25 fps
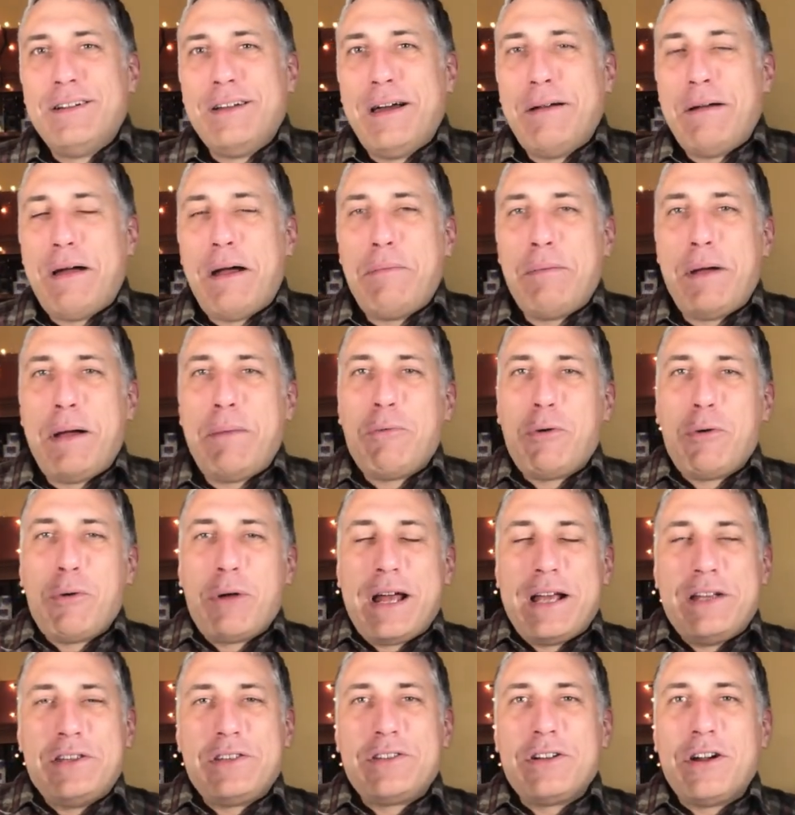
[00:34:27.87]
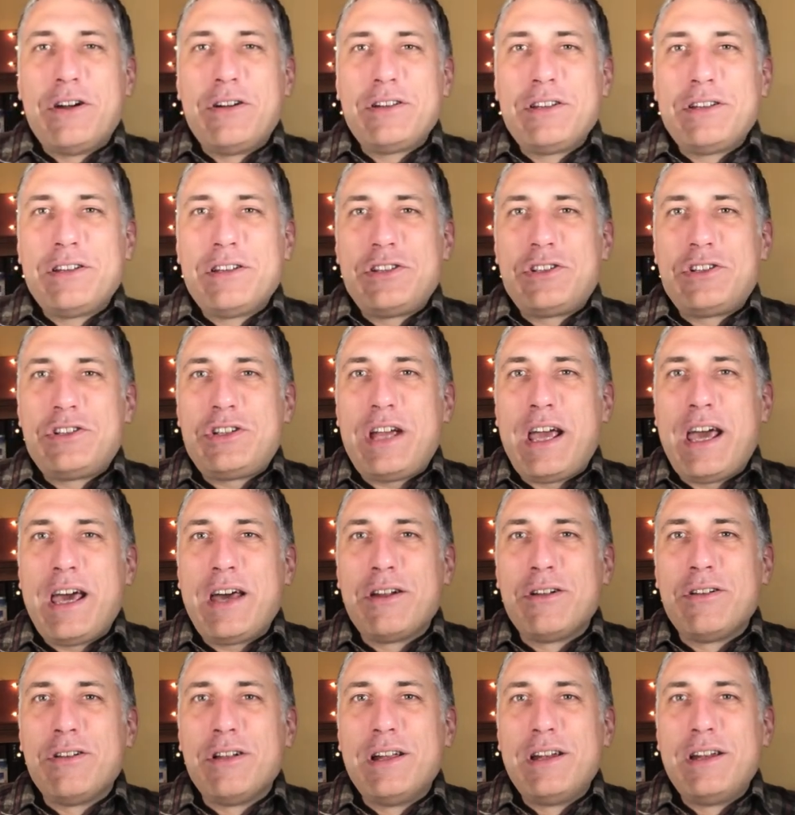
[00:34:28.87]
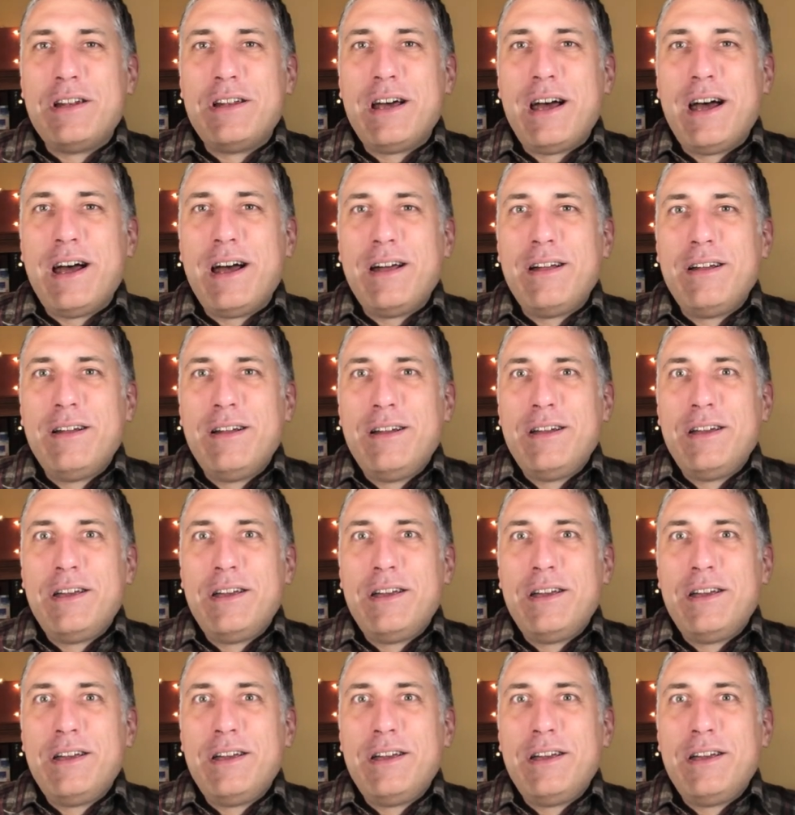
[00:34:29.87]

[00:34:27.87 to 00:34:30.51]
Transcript: I, I remember when I started this channel, and uh,